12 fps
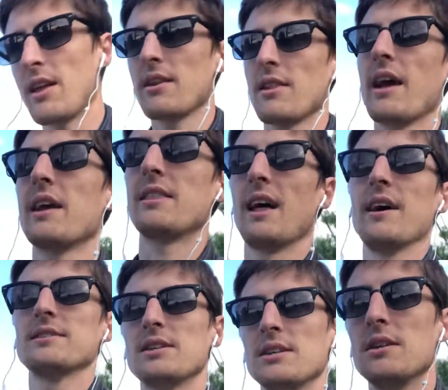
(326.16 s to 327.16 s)
like
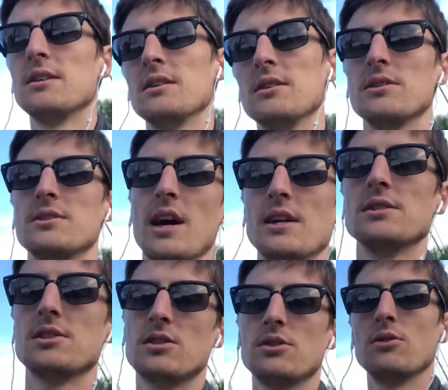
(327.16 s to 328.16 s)
that tends
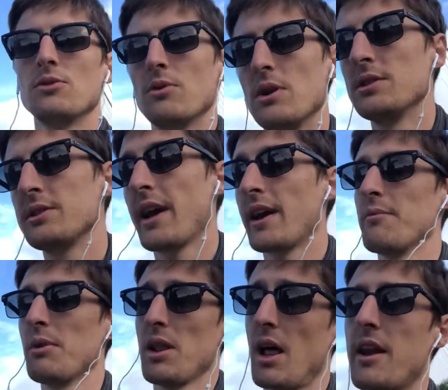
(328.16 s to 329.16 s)
to take up a
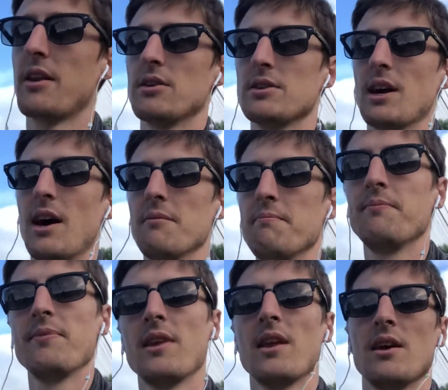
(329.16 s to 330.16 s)
lot of your time.
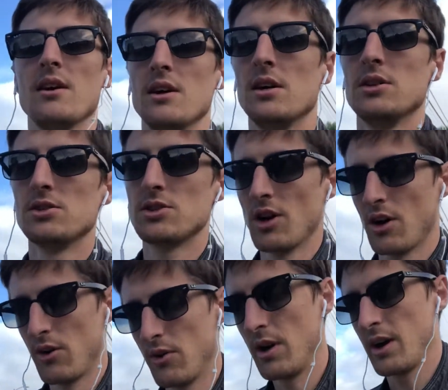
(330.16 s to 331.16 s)

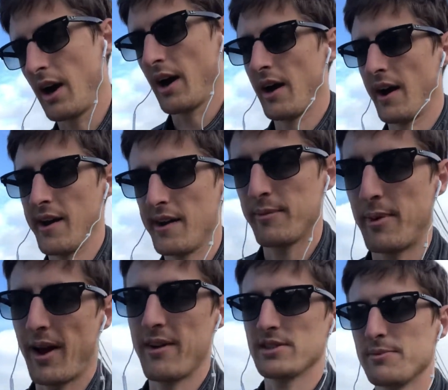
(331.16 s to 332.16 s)
So I end up
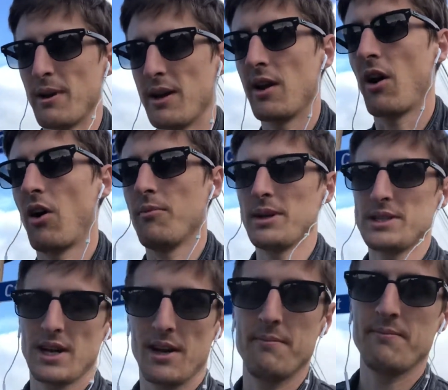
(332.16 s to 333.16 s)
spending all my
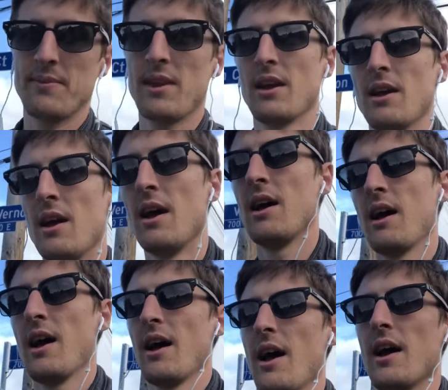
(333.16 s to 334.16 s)
time
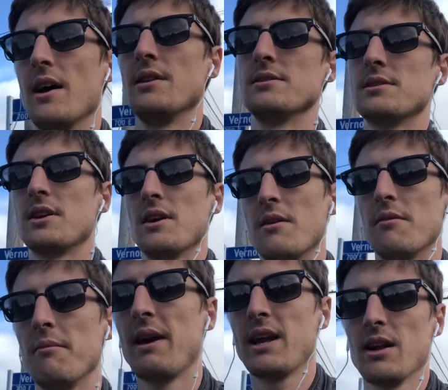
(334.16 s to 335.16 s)
and
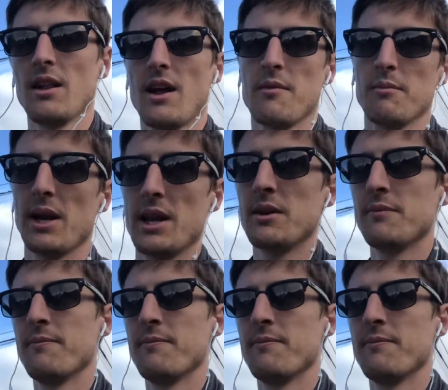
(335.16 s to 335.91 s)
making a lot of money.